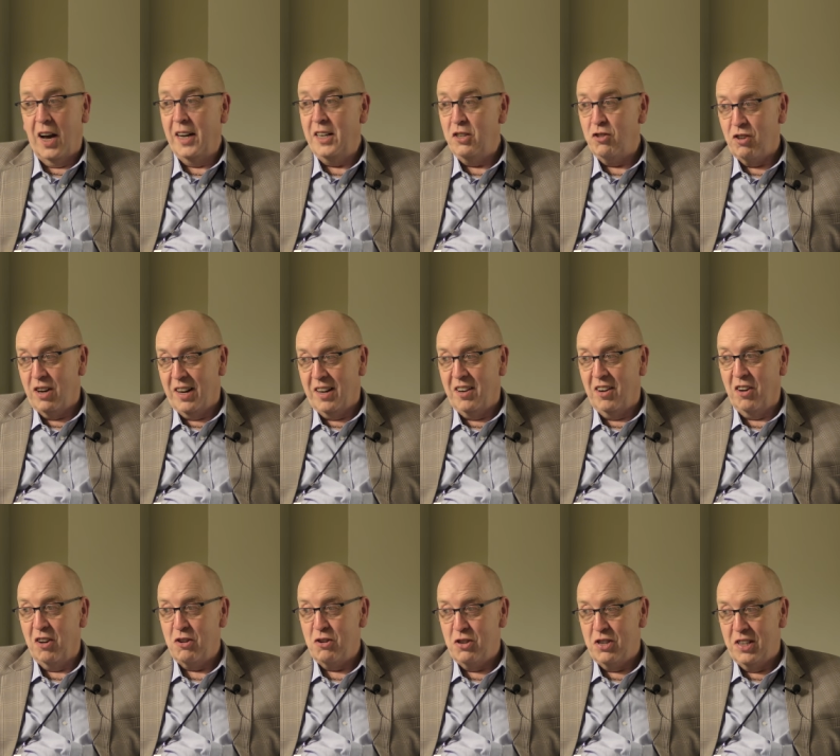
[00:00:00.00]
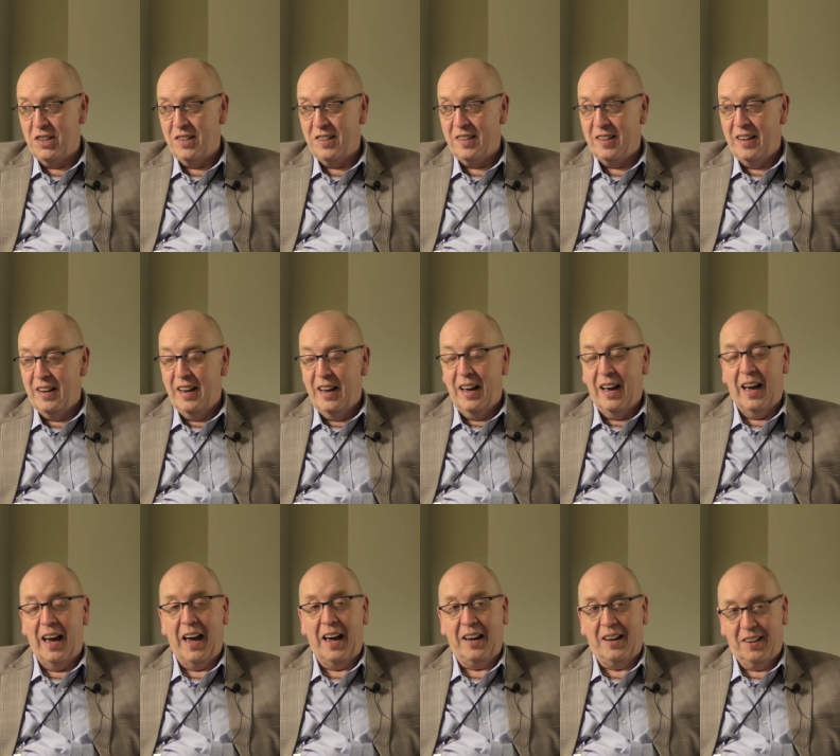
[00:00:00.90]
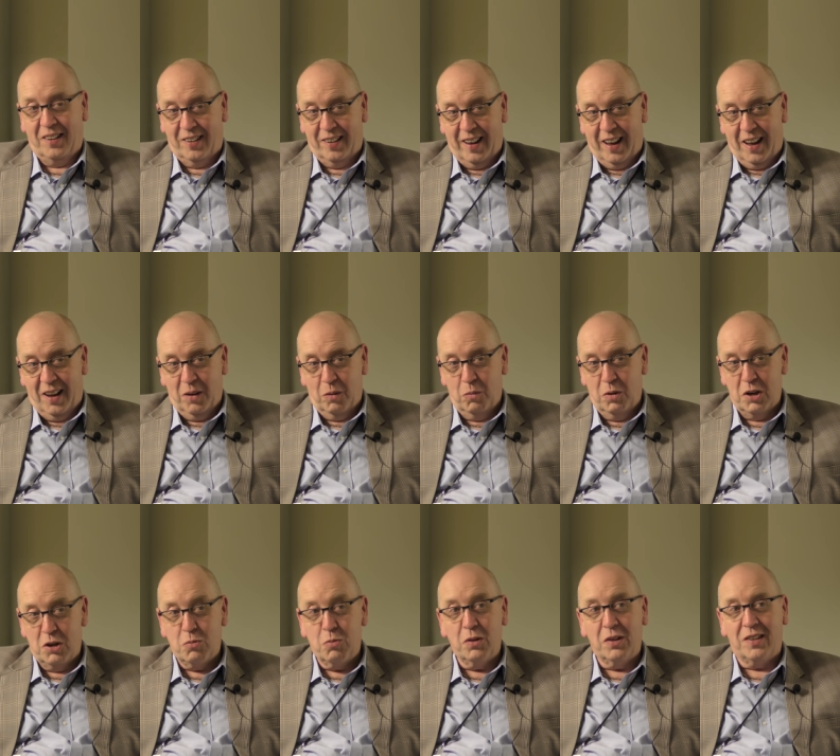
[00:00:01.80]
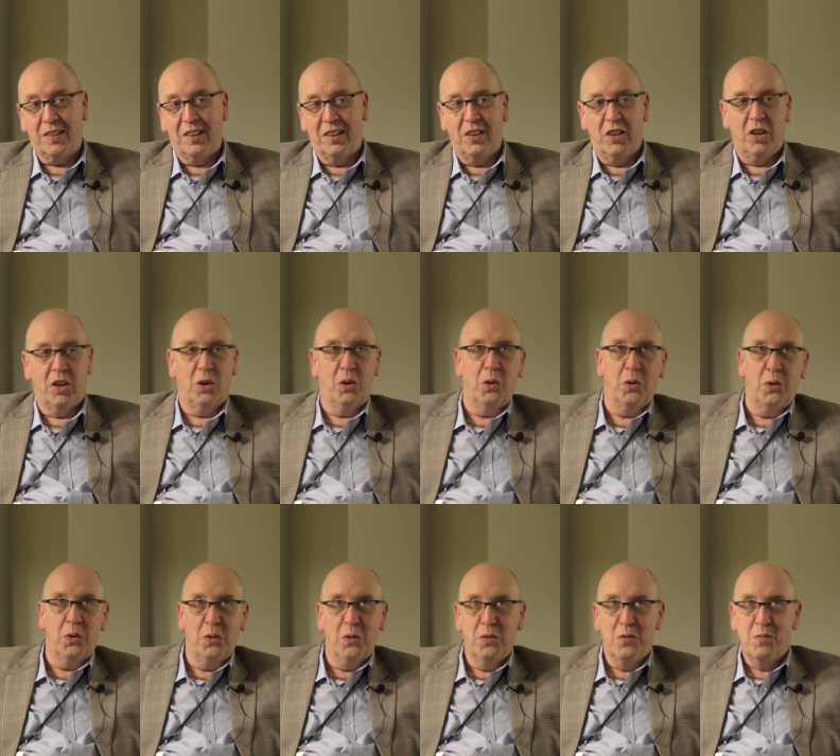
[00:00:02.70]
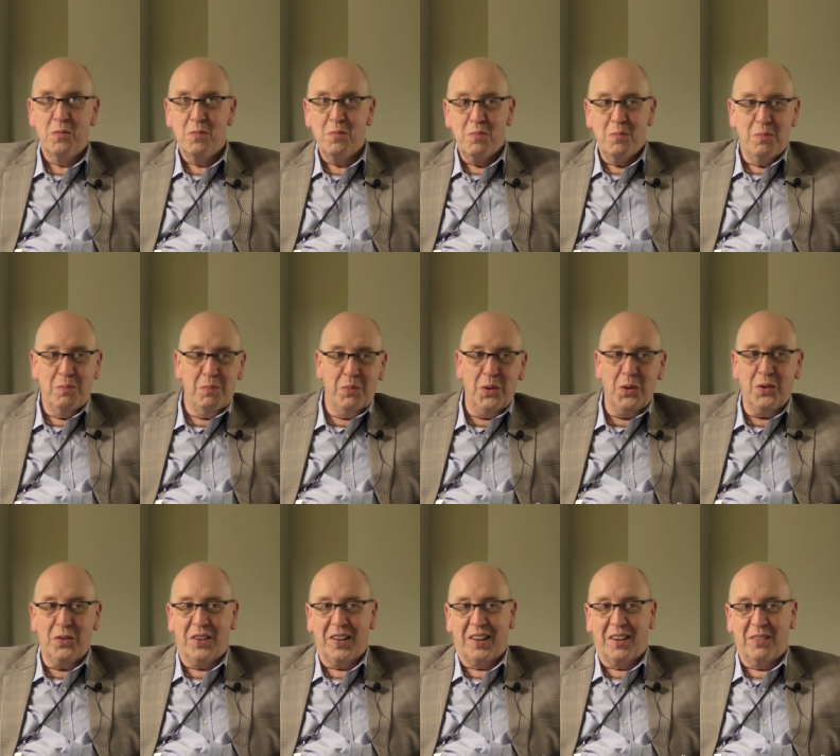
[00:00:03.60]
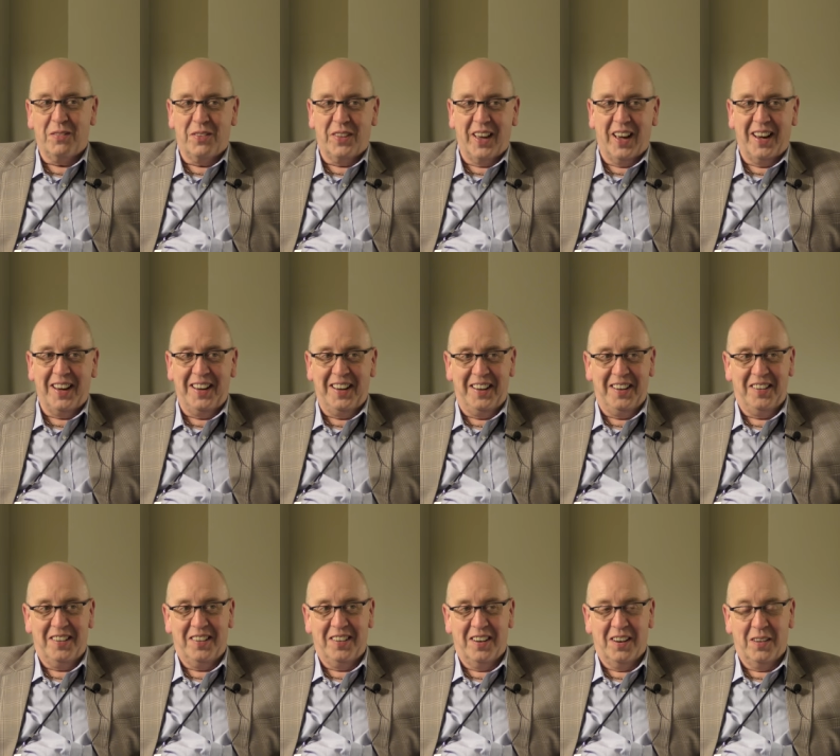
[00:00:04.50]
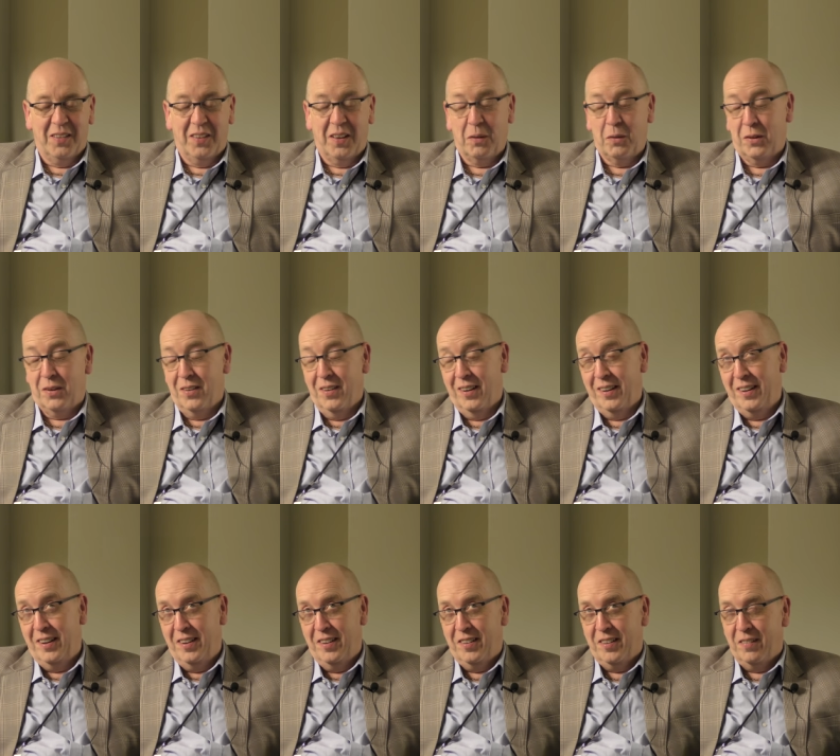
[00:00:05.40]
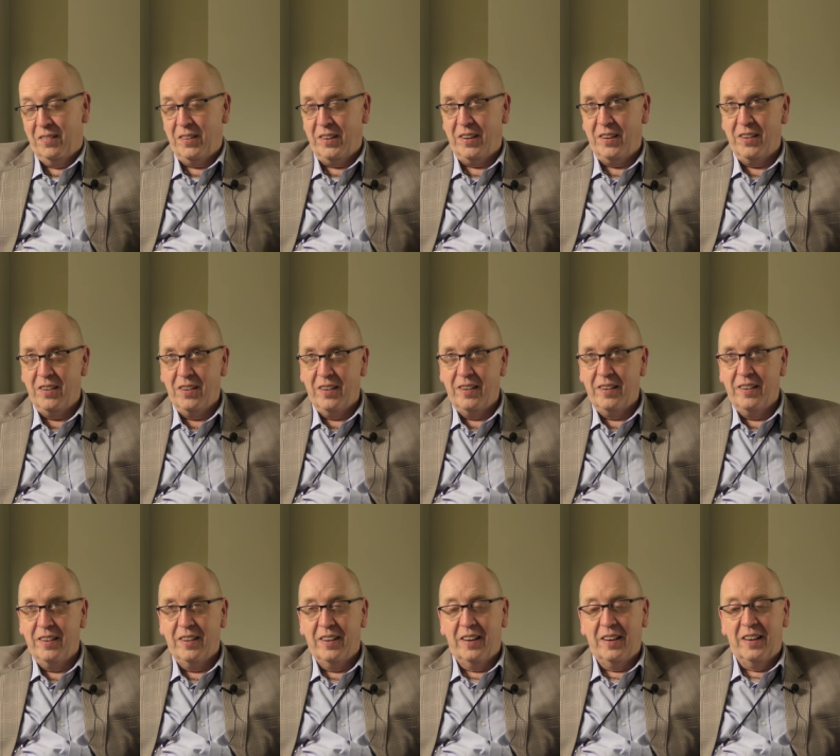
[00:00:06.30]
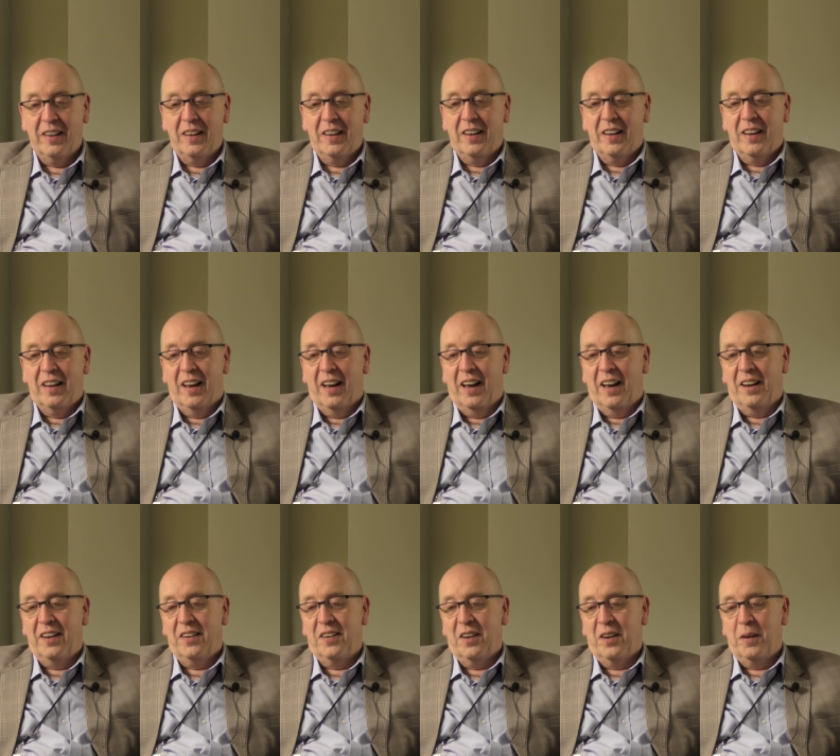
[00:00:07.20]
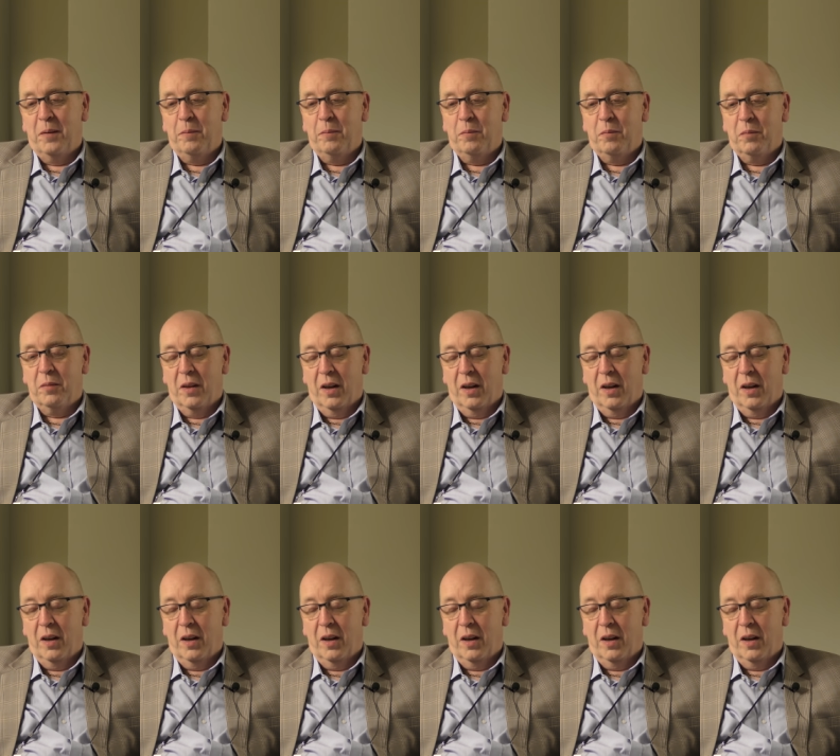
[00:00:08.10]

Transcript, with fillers: eight track cartridges and cassette, which was the new music of the 80s. You know, that was 1979, and um,